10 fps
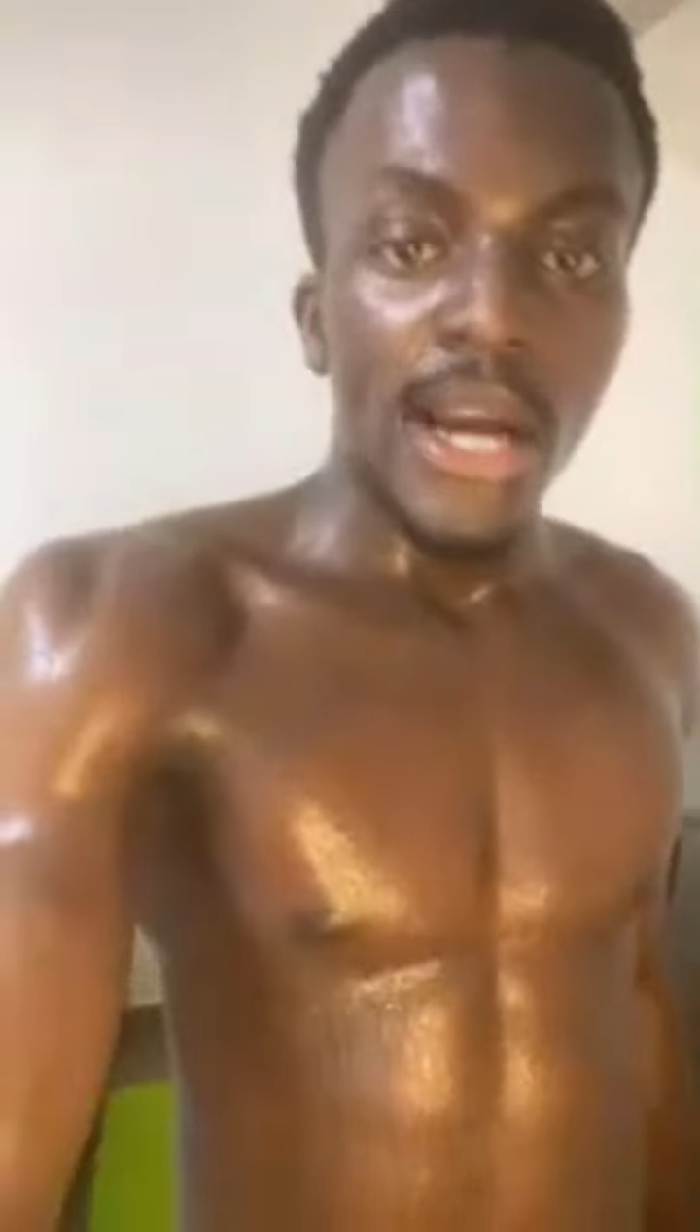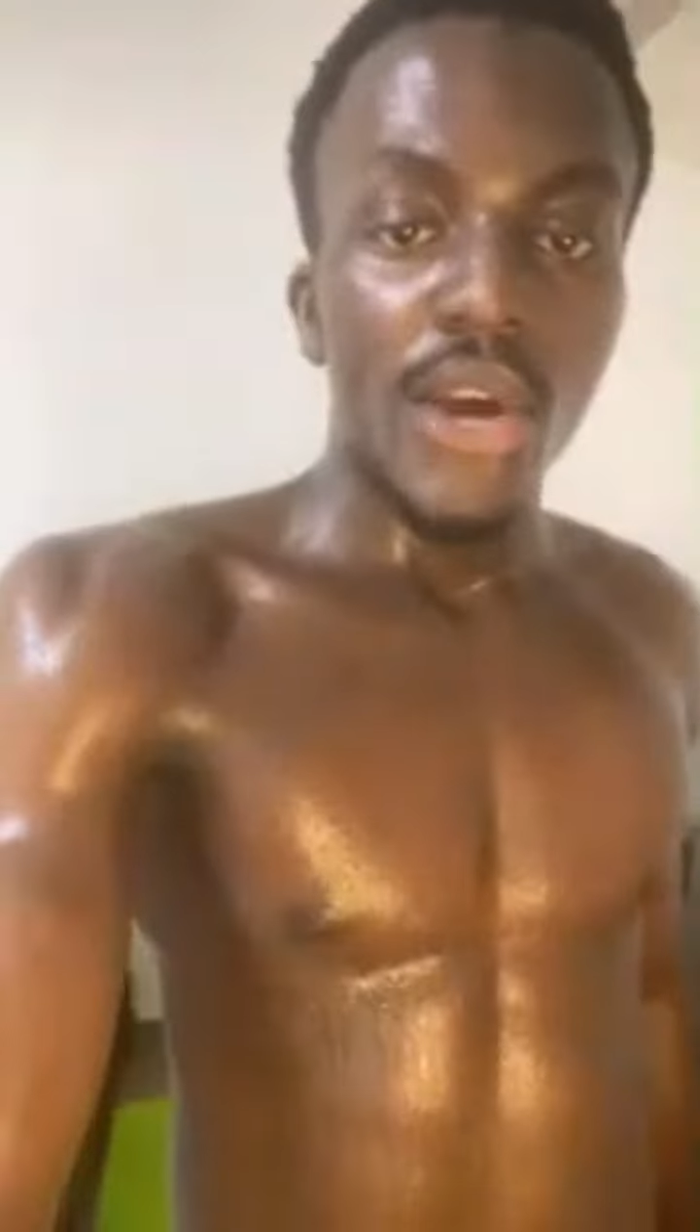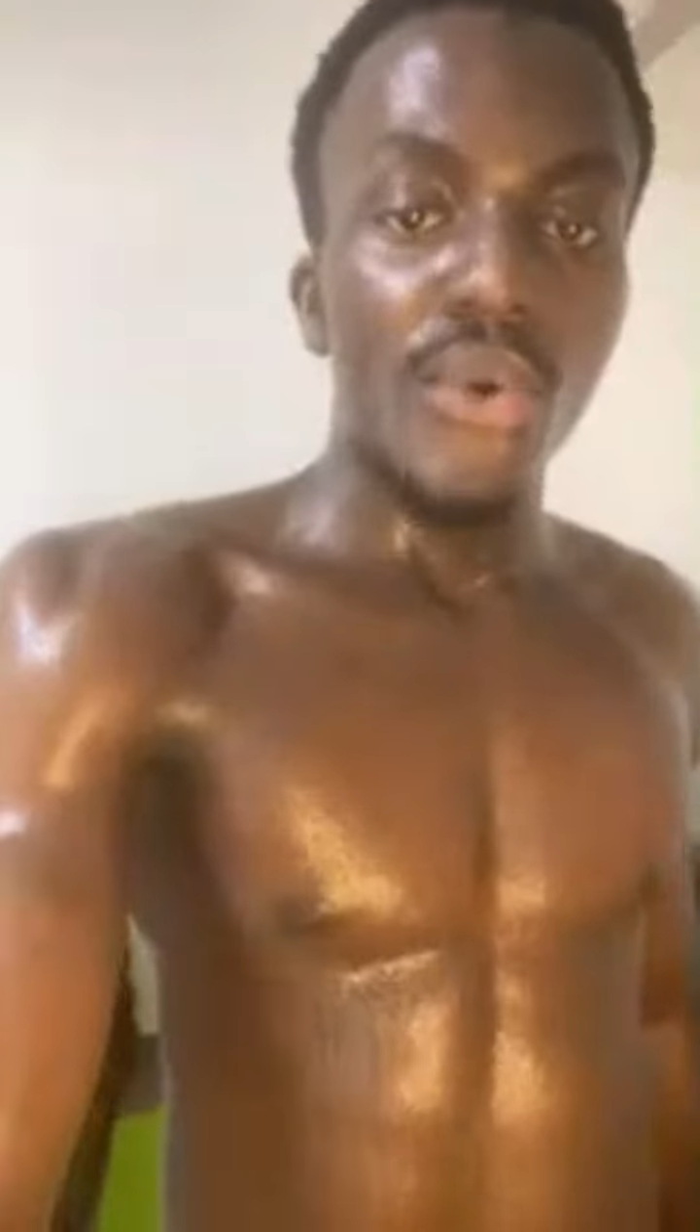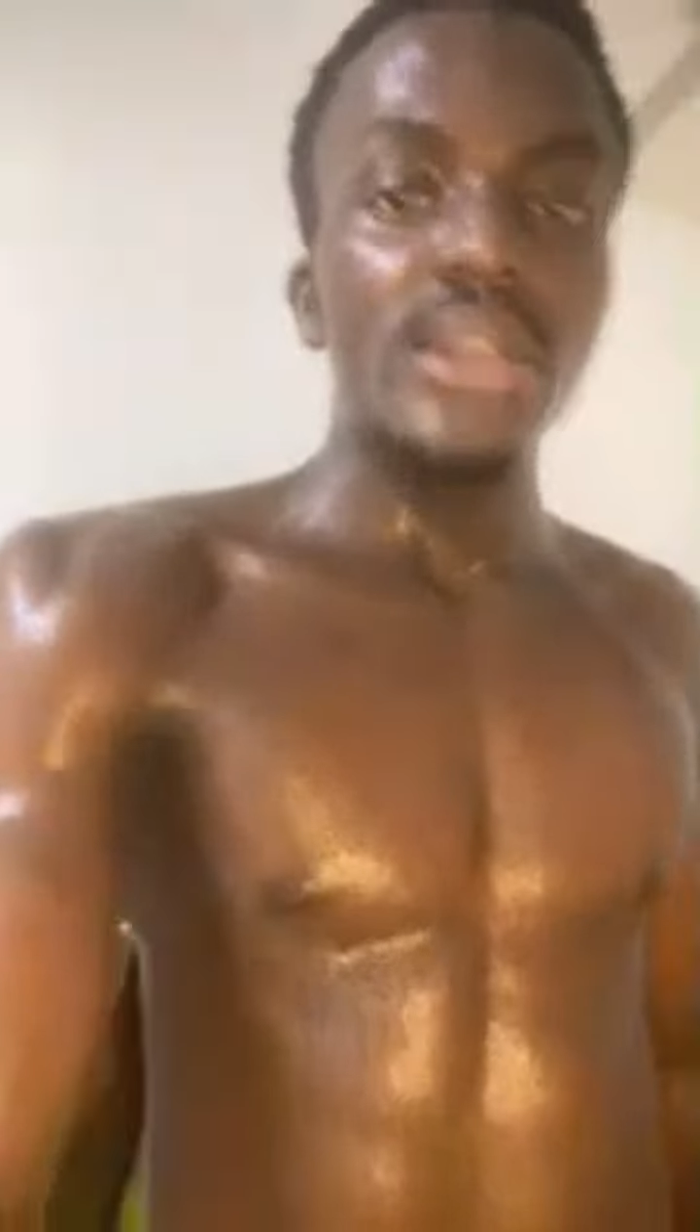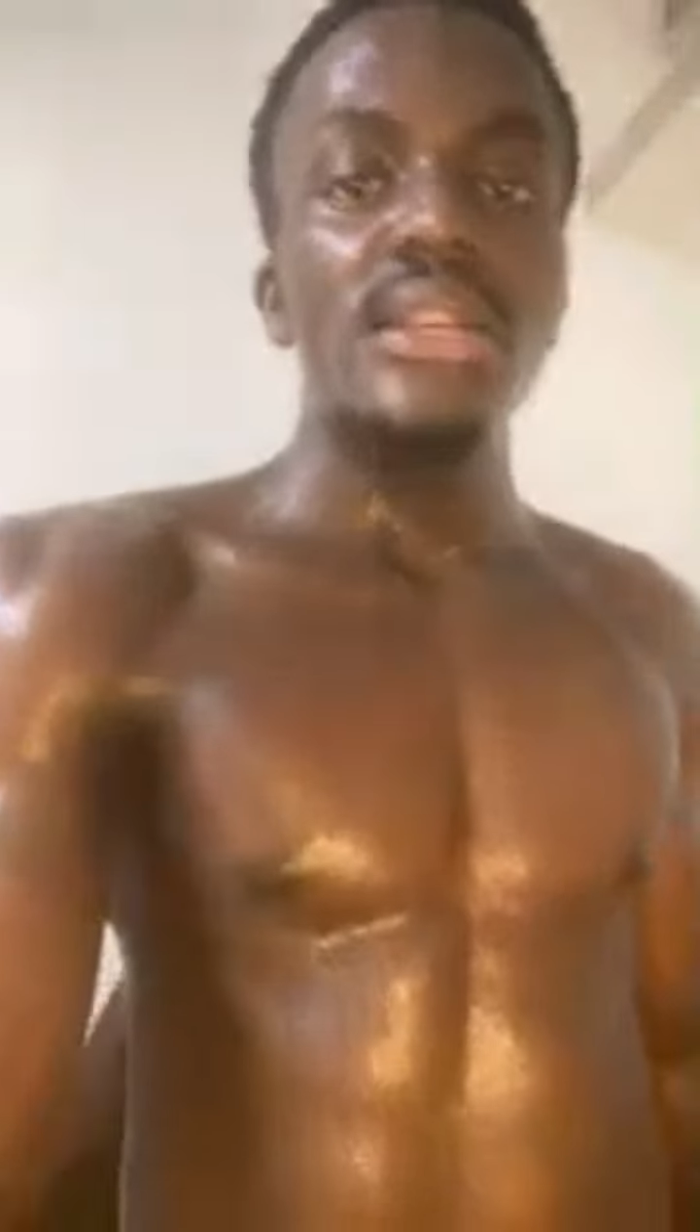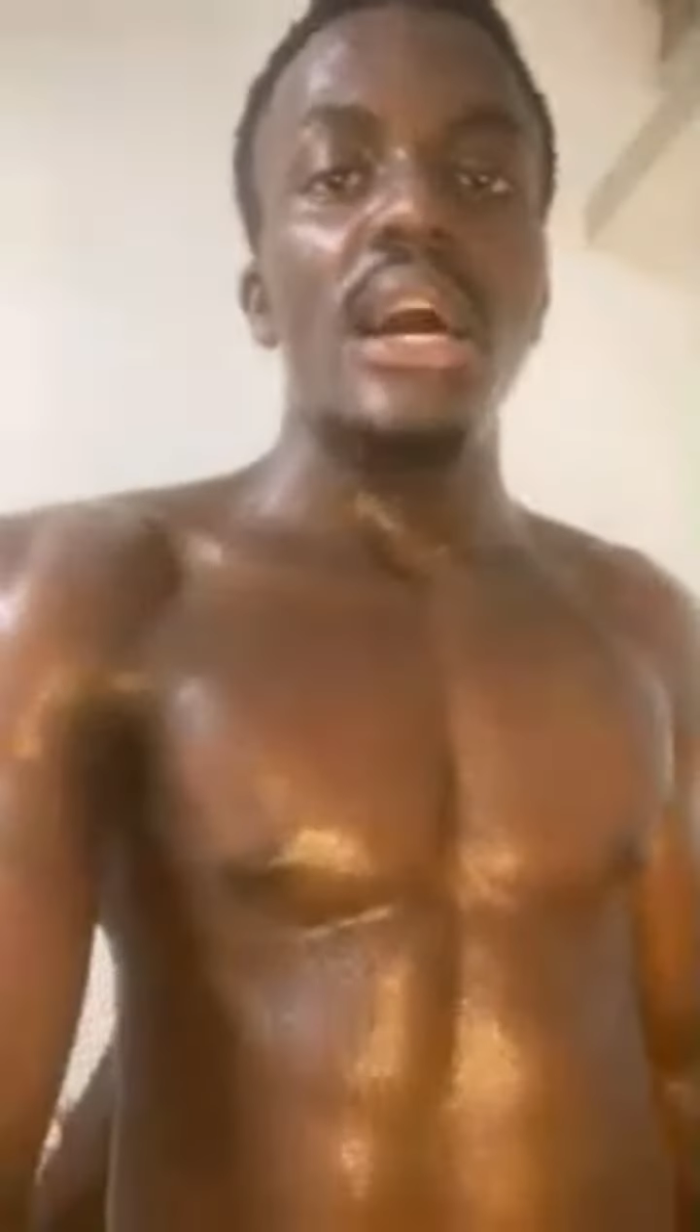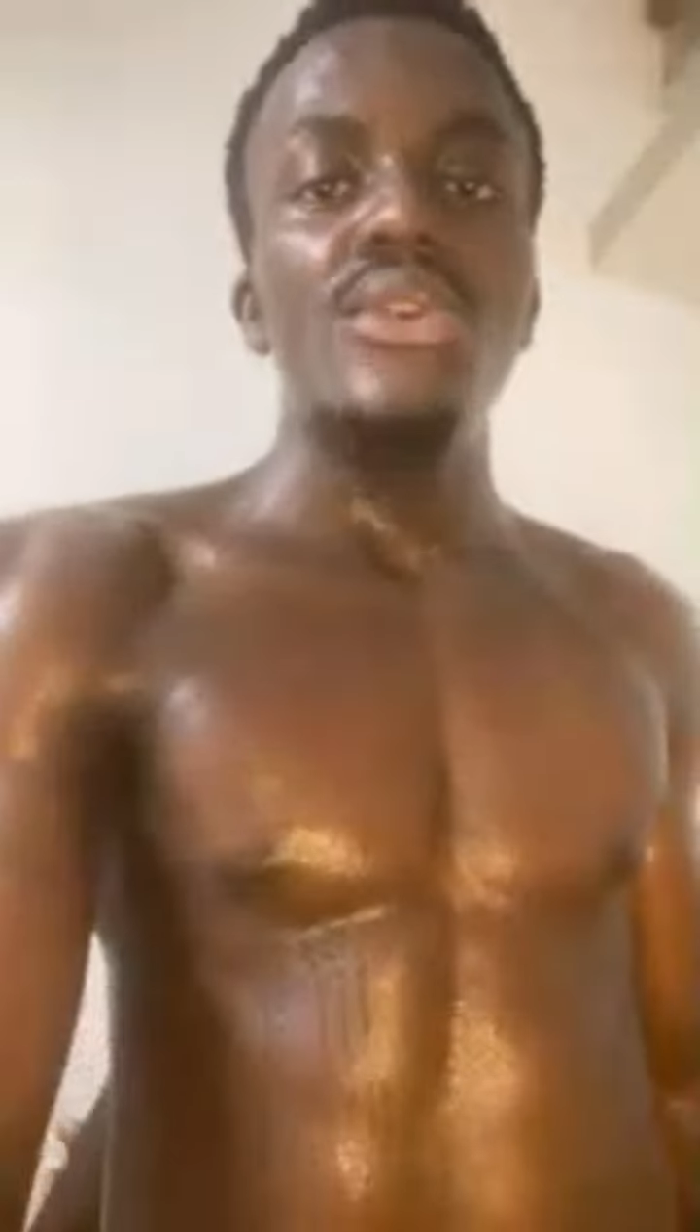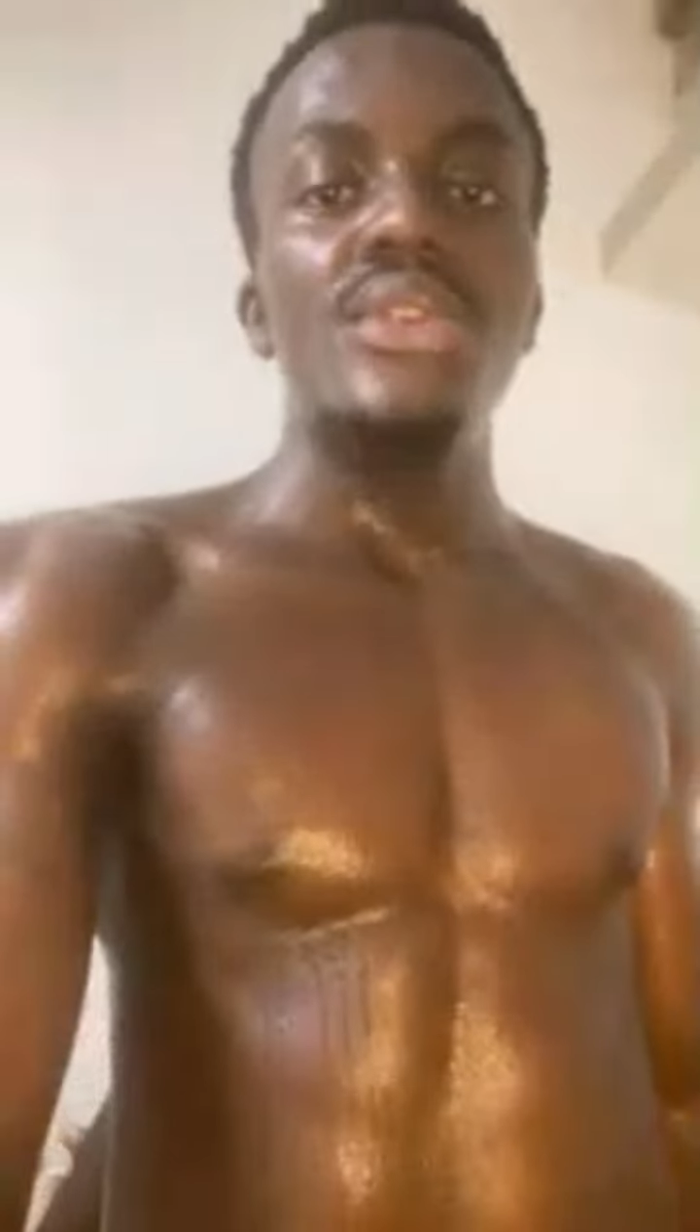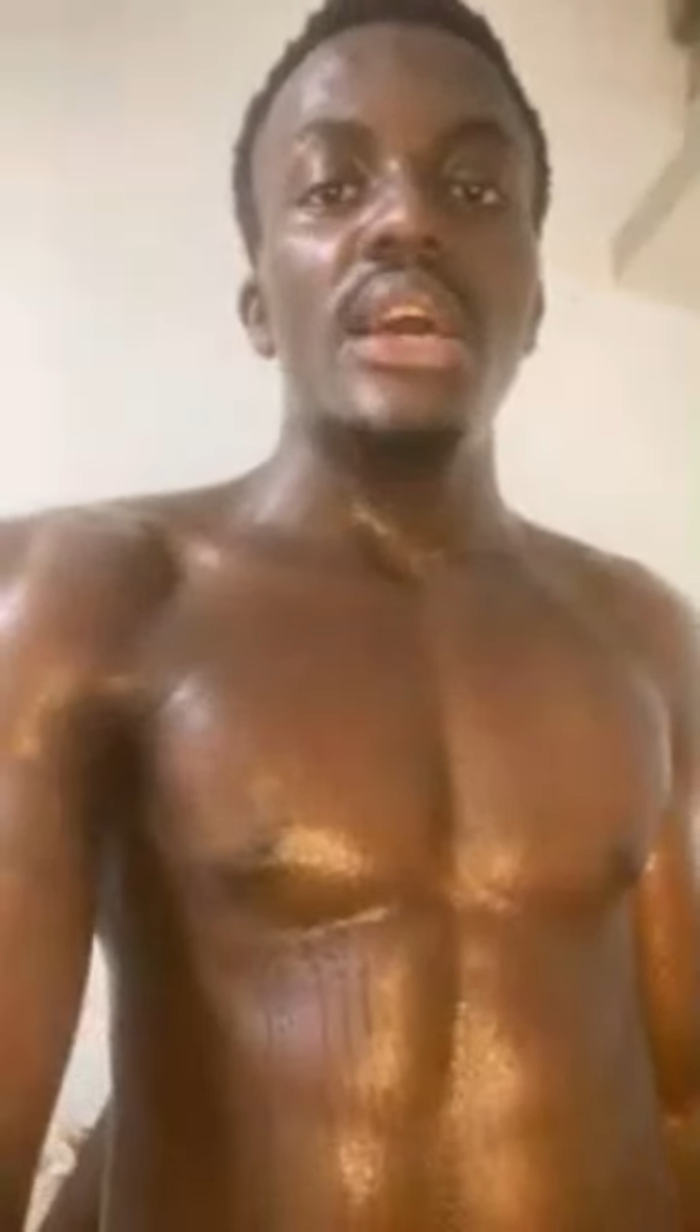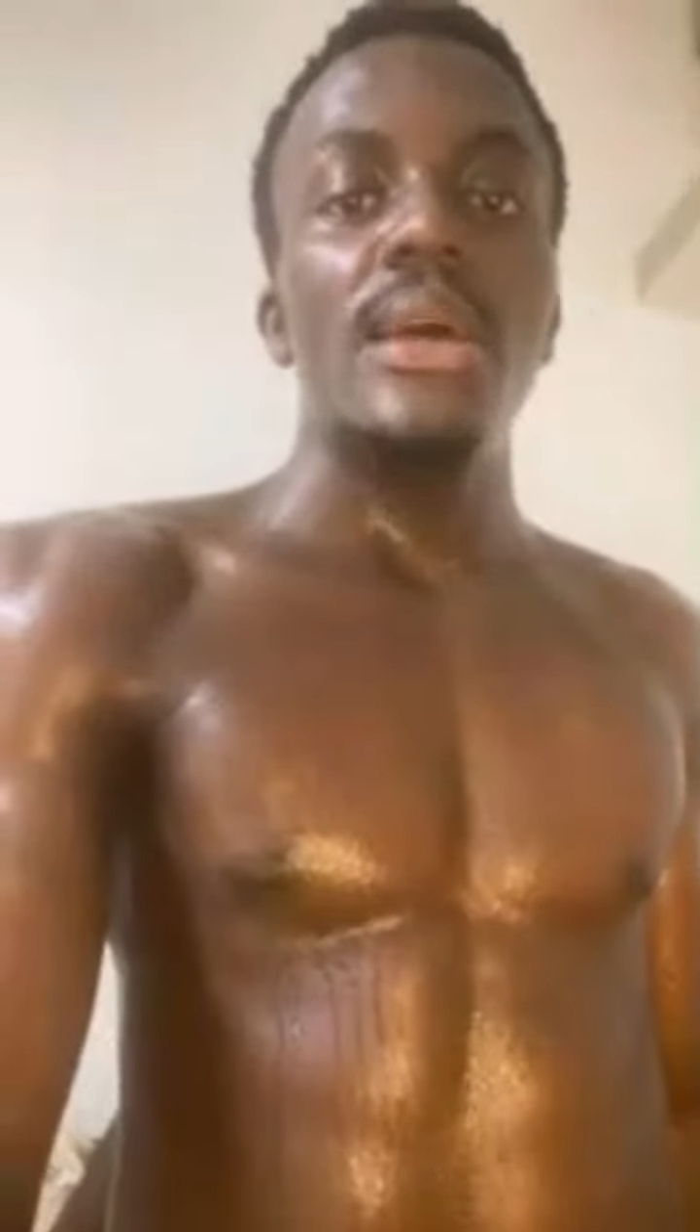Crazy
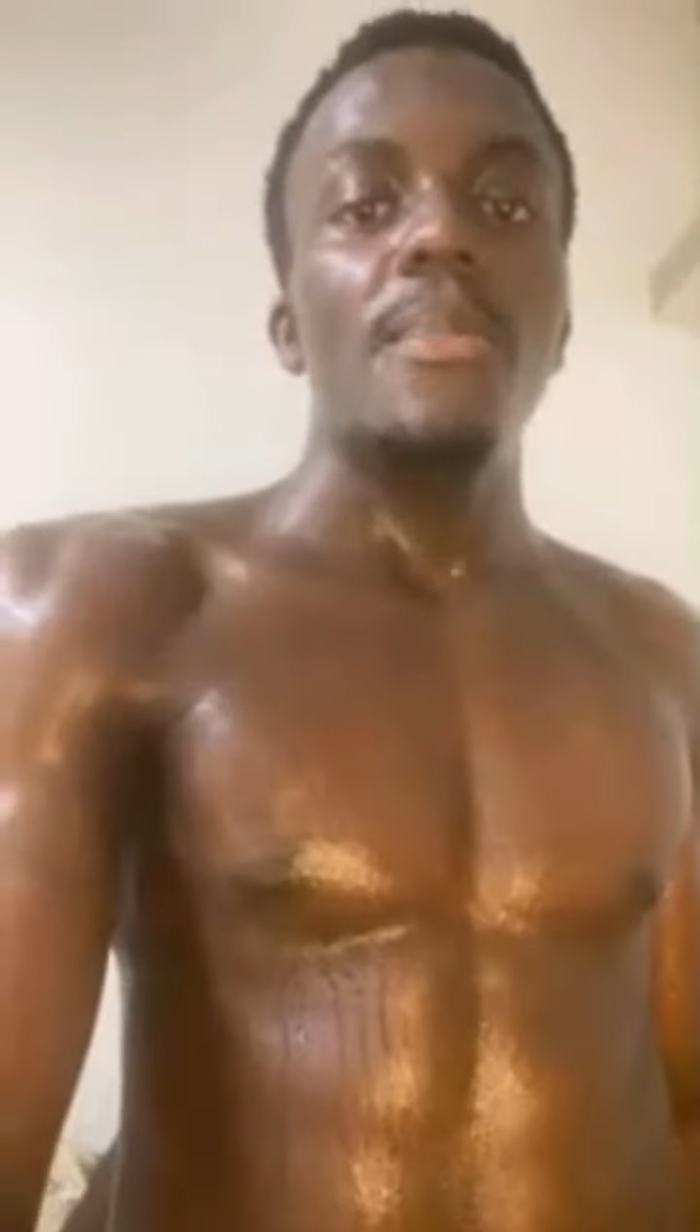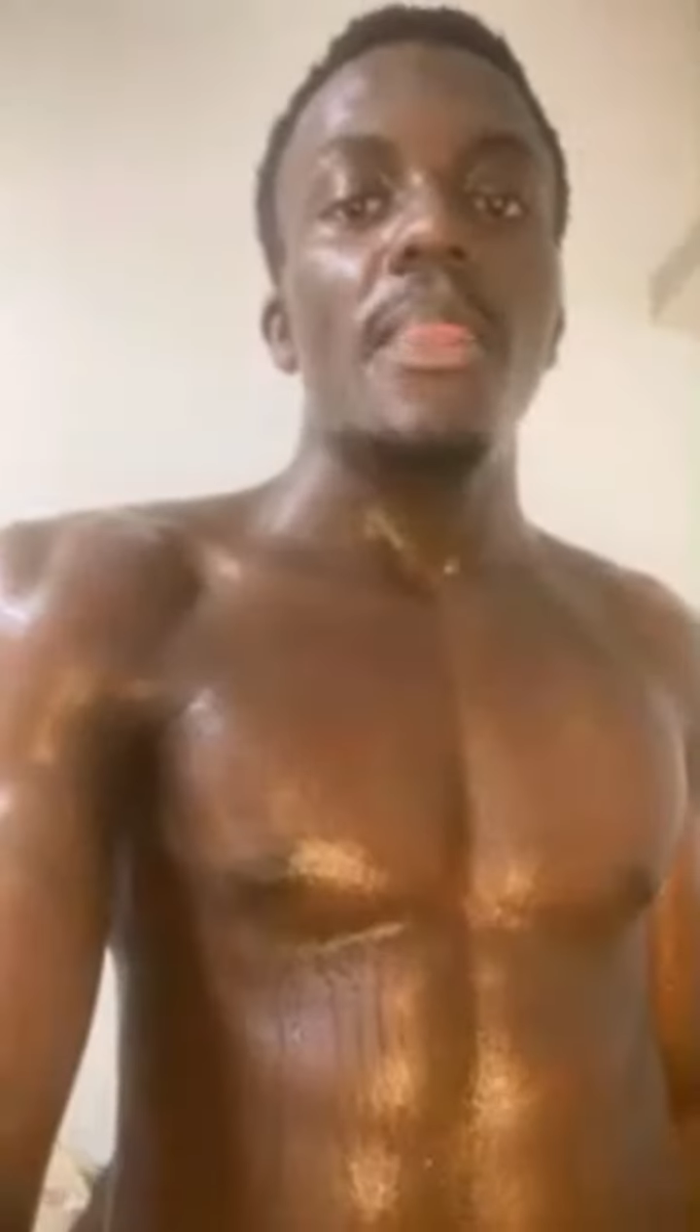out here.